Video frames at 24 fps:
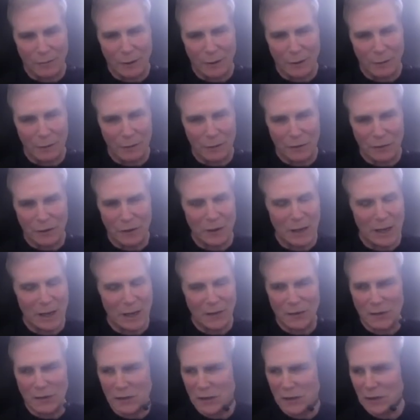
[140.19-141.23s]
He was the
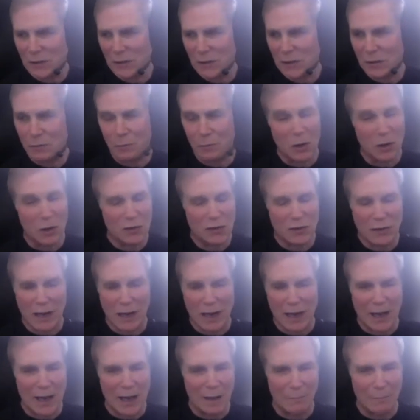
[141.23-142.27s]
nicest, smartest guy
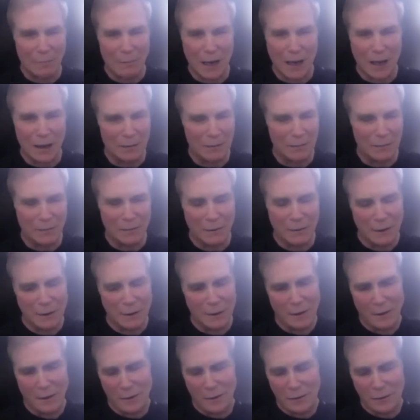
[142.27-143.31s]
I had met and
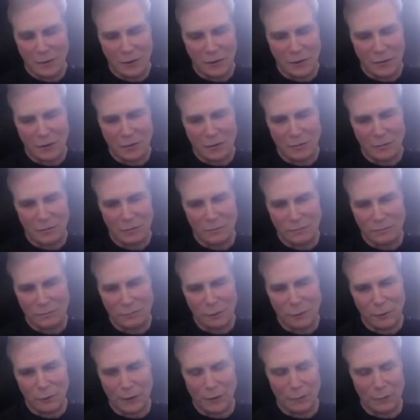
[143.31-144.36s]
just a
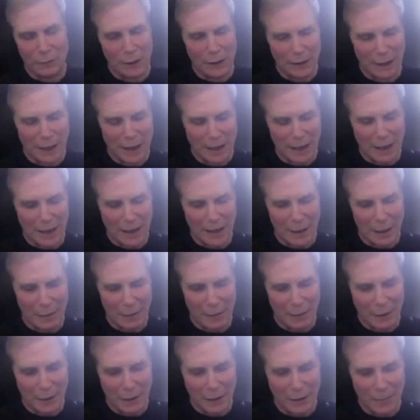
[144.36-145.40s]
really great guy to hang
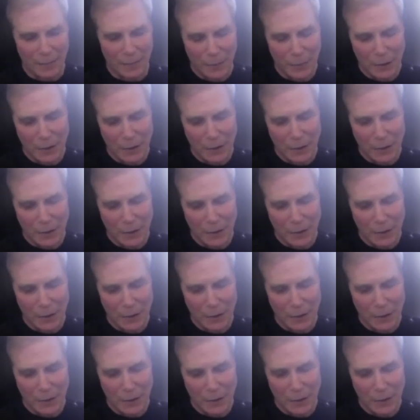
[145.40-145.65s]
around.